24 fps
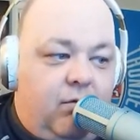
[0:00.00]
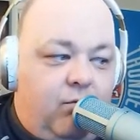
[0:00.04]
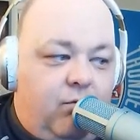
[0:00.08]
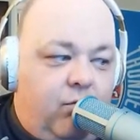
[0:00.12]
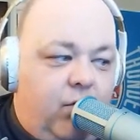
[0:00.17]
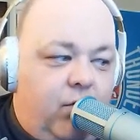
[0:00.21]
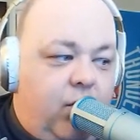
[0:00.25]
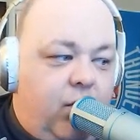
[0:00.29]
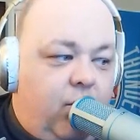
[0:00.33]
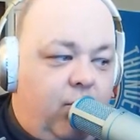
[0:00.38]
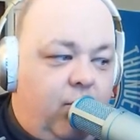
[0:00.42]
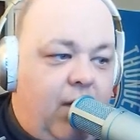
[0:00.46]

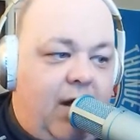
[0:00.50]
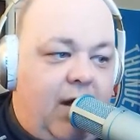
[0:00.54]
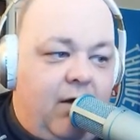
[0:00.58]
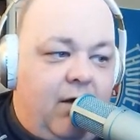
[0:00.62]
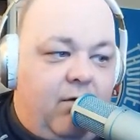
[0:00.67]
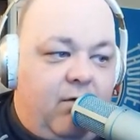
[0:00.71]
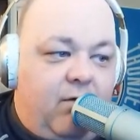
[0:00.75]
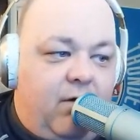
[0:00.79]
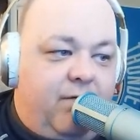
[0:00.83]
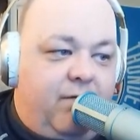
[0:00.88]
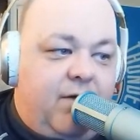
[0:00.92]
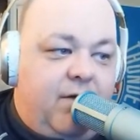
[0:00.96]
knew how to
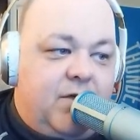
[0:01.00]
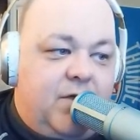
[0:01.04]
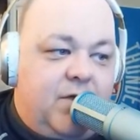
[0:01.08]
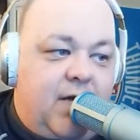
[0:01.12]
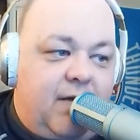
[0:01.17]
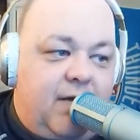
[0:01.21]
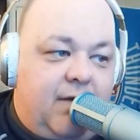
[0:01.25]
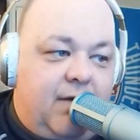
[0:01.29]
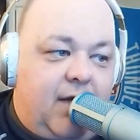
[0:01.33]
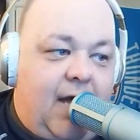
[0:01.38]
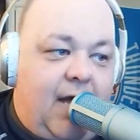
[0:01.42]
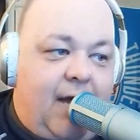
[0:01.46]

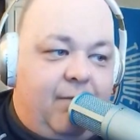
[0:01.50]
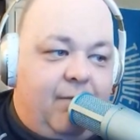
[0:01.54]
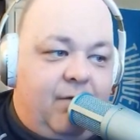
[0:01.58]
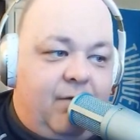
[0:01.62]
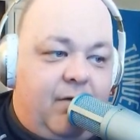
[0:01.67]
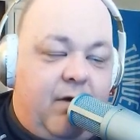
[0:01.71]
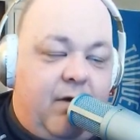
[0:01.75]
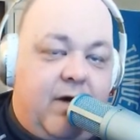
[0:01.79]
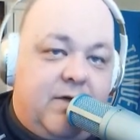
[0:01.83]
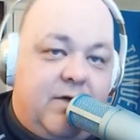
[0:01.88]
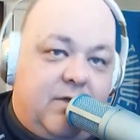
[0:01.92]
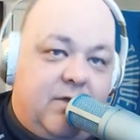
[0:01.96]
officiate the games
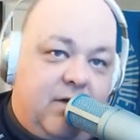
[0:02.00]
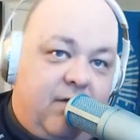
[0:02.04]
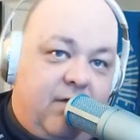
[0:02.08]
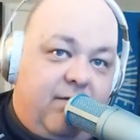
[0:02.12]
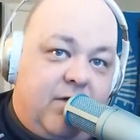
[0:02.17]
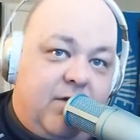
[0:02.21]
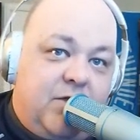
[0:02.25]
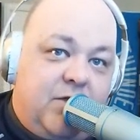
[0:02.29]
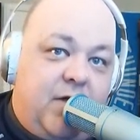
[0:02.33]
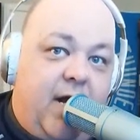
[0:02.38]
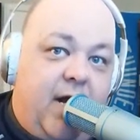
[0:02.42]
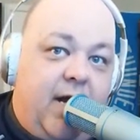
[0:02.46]
that they're actually just,
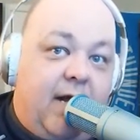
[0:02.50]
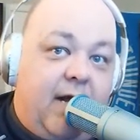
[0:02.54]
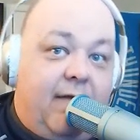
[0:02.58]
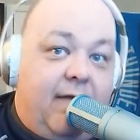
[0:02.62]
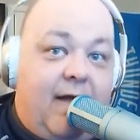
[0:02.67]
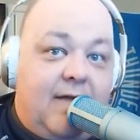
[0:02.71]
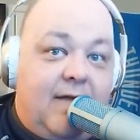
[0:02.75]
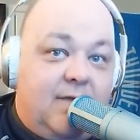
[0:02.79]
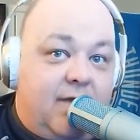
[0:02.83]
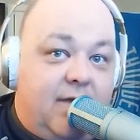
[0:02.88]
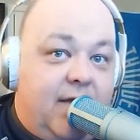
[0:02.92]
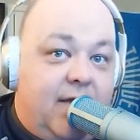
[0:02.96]
officiating,
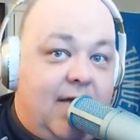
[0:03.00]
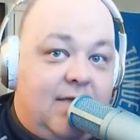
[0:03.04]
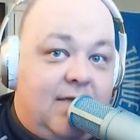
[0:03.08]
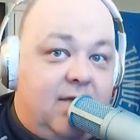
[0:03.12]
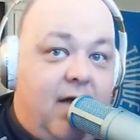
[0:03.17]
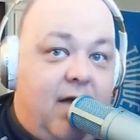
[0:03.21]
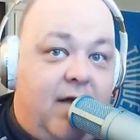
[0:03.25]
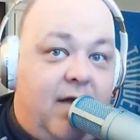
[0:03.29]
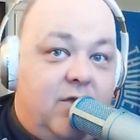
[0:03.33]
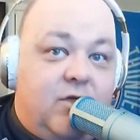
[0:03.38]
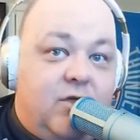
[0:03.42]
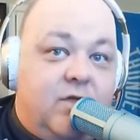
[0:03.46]
and that
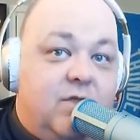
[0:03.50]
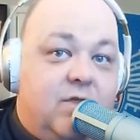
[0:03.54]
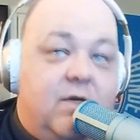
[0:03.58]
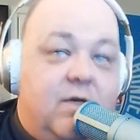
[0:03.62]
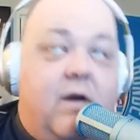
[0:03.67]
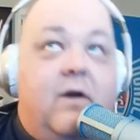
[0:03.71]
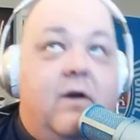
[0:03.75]
that's not just soccer.